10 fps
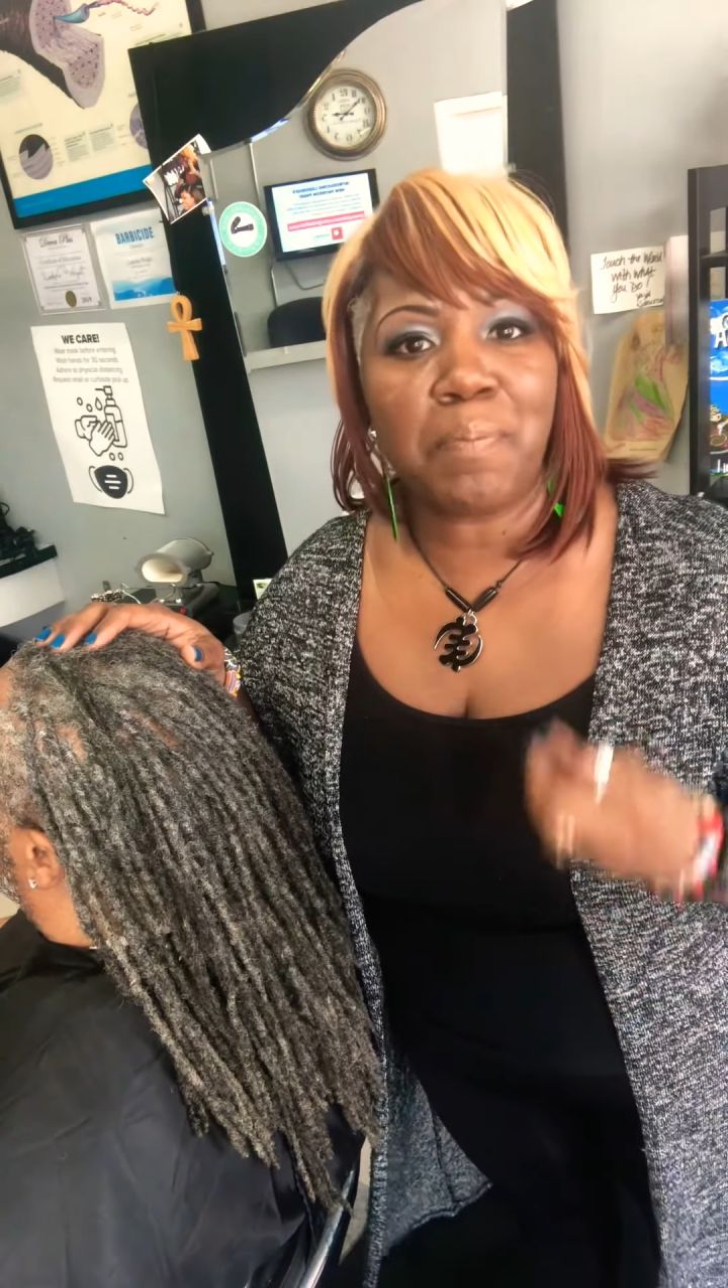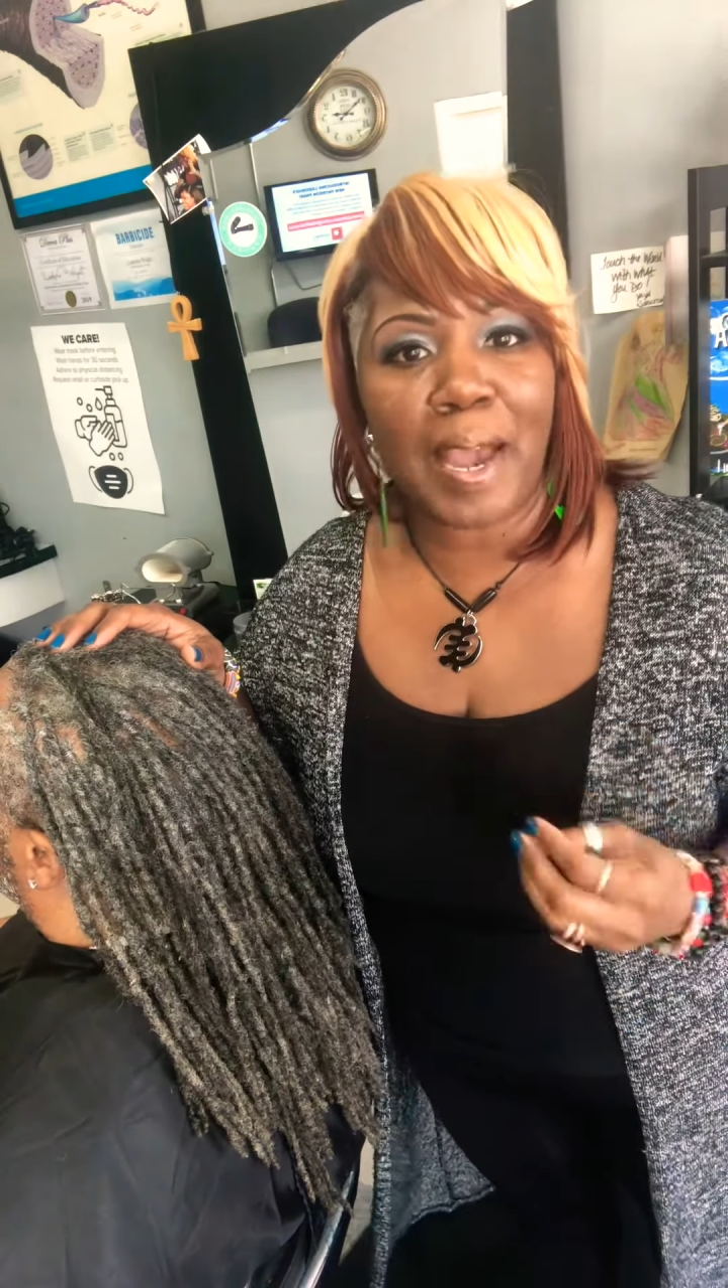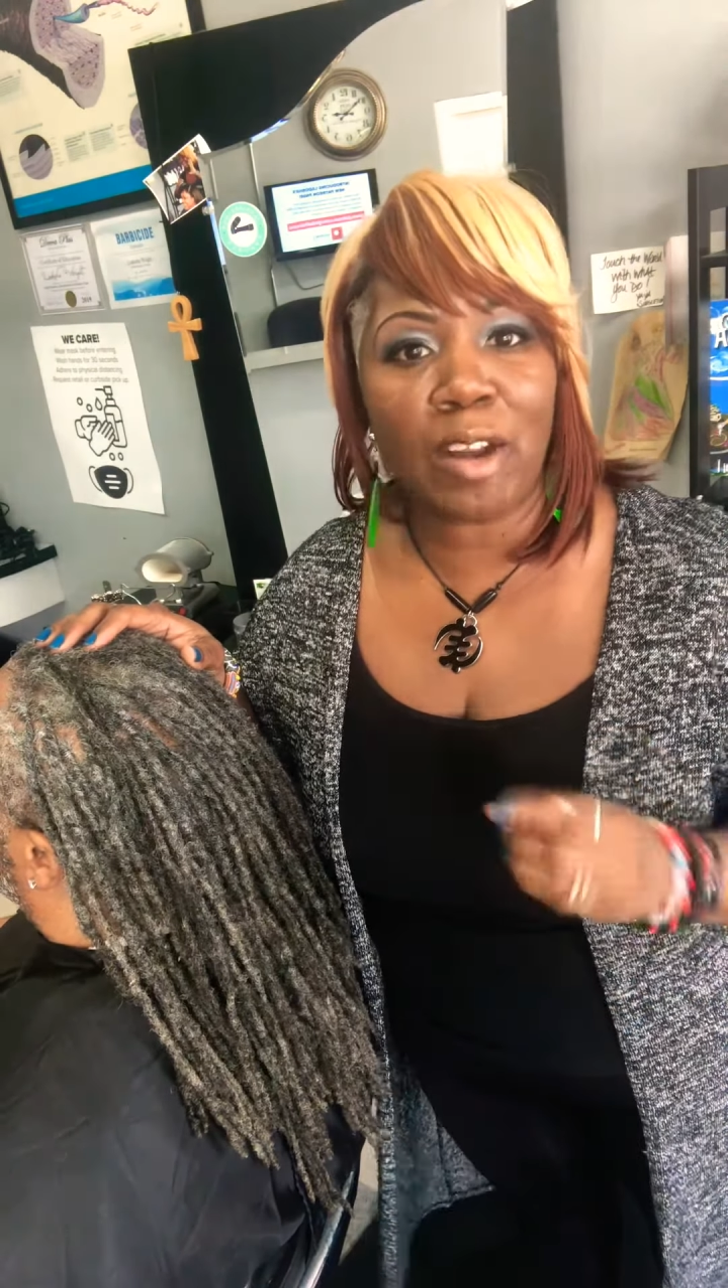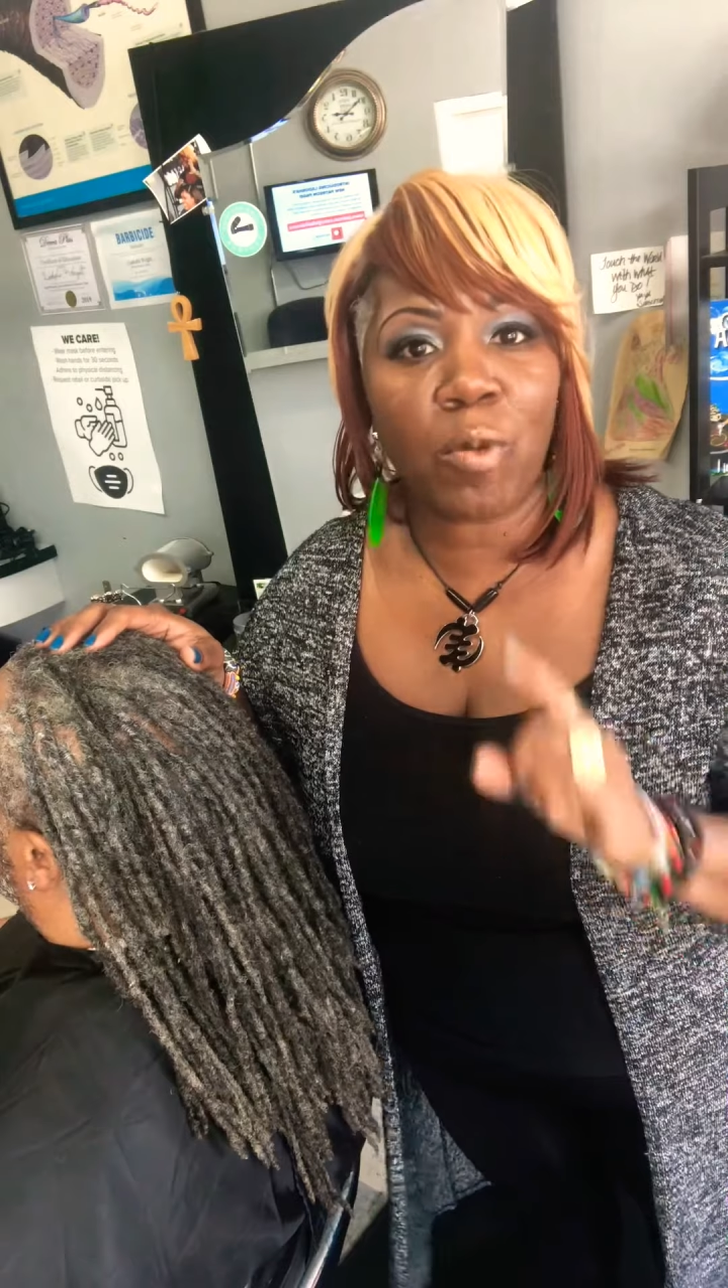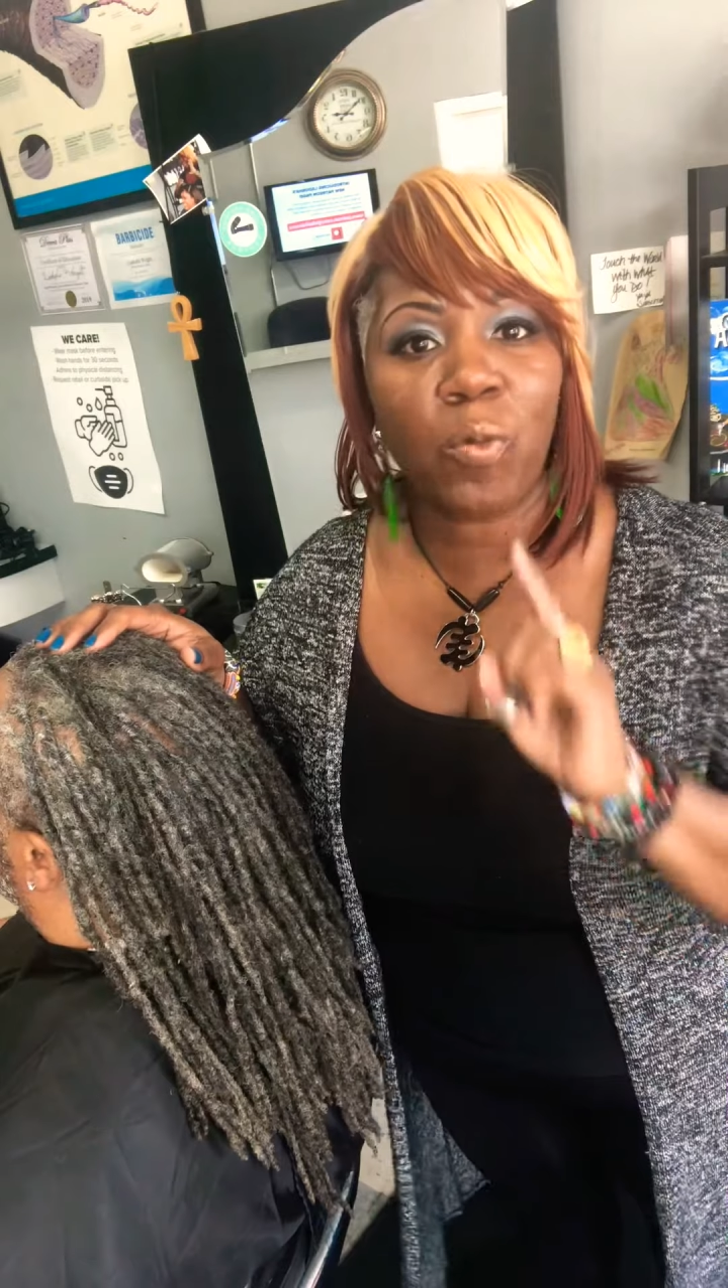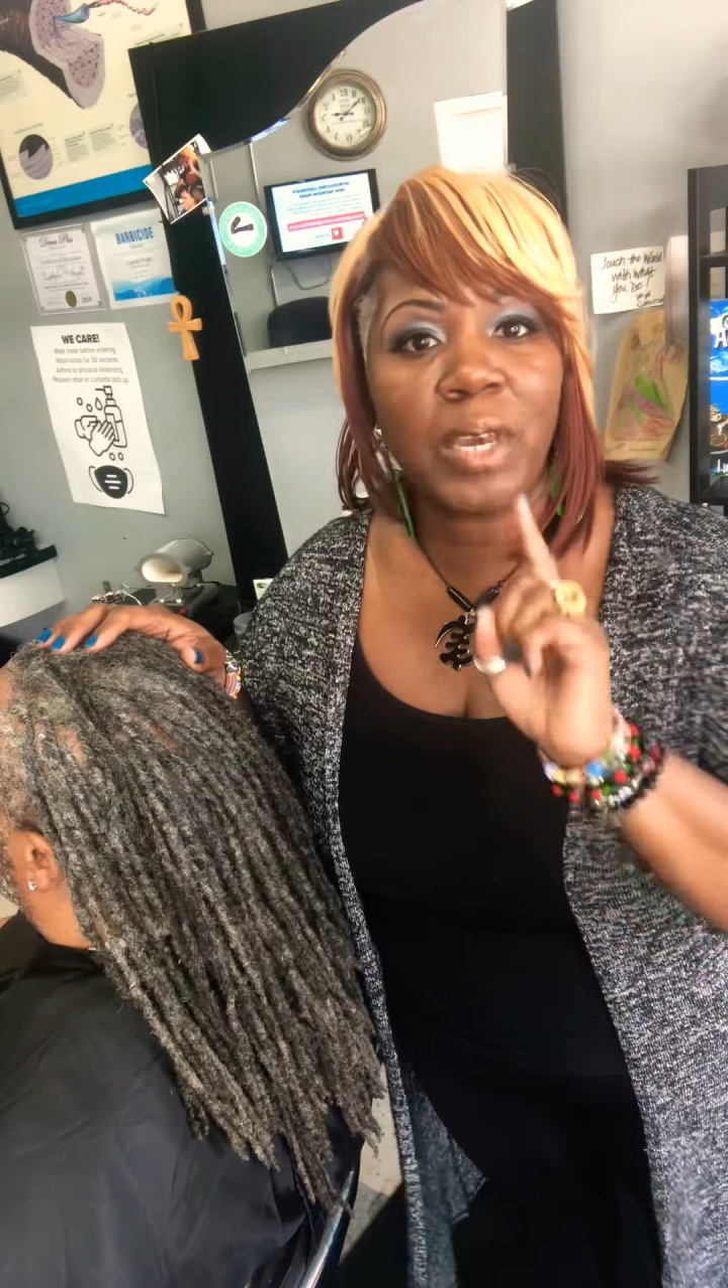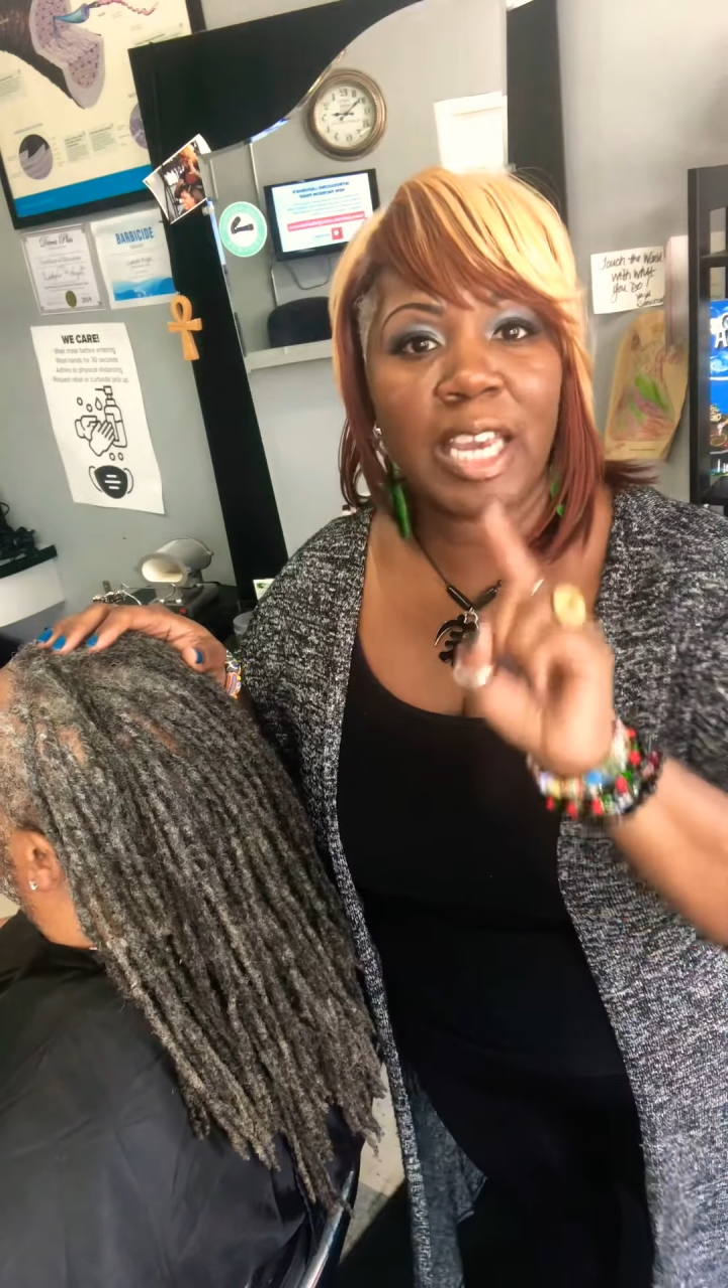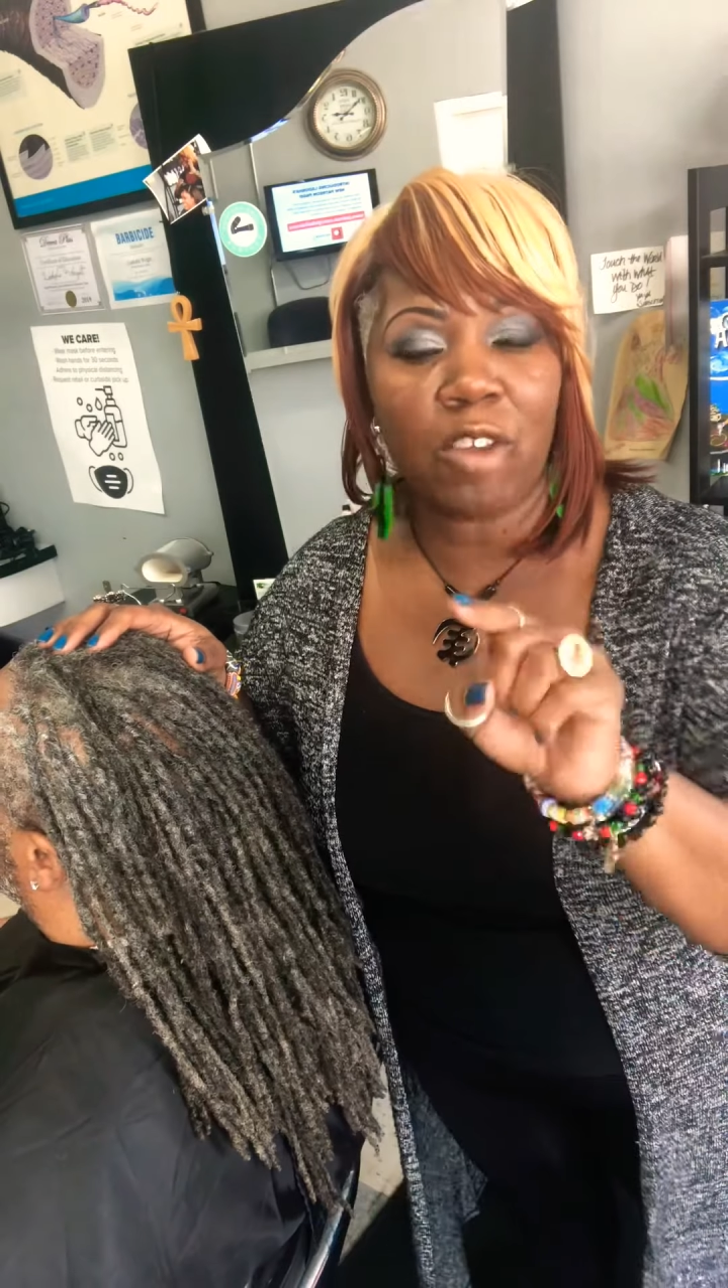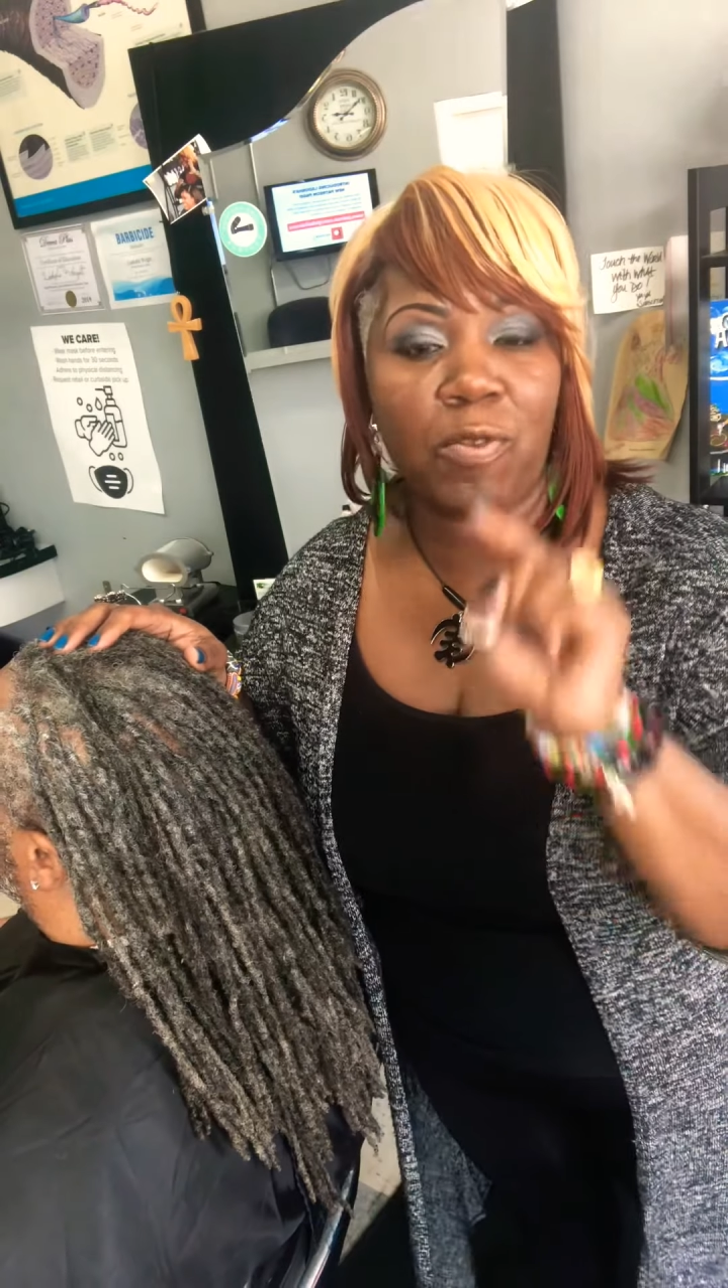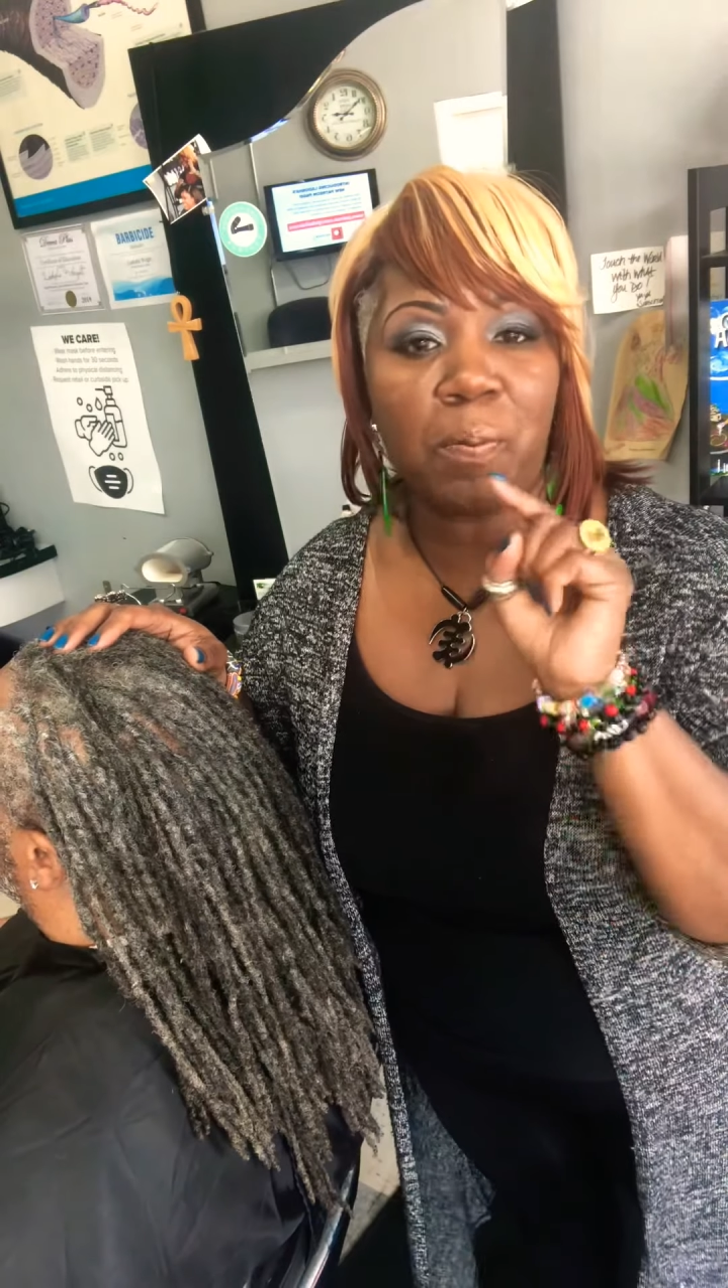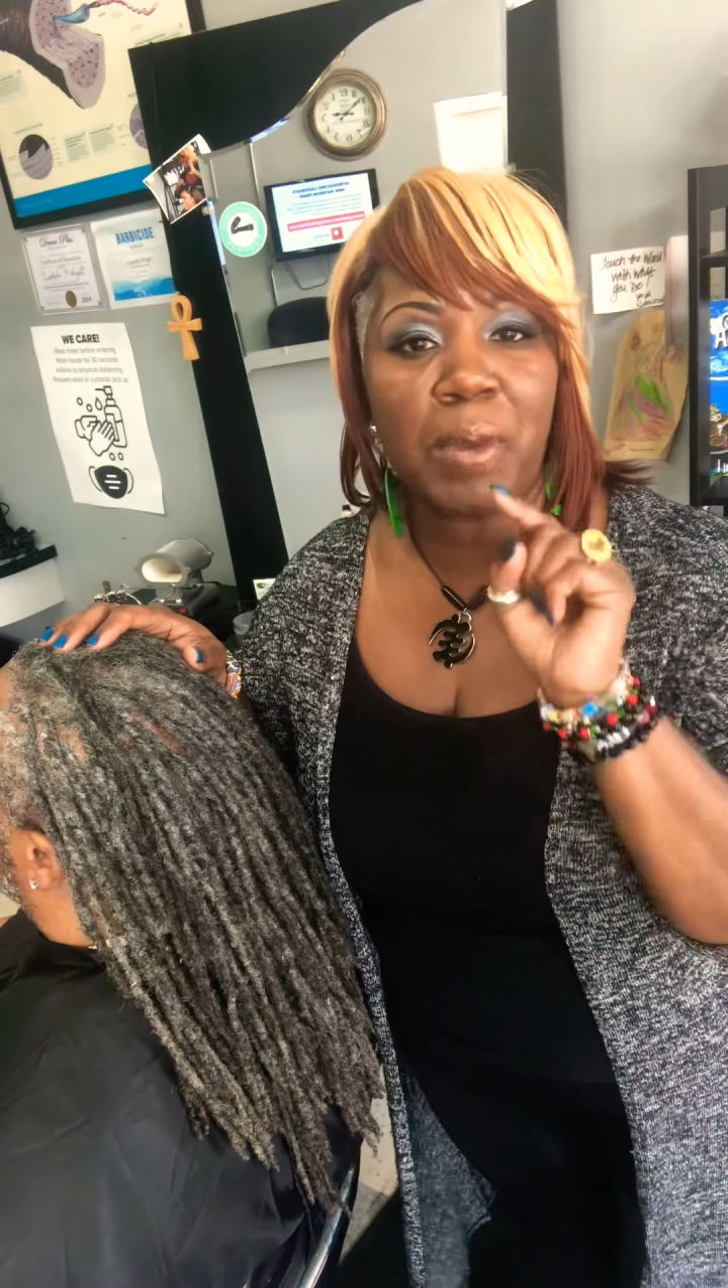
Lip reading: better when we hear from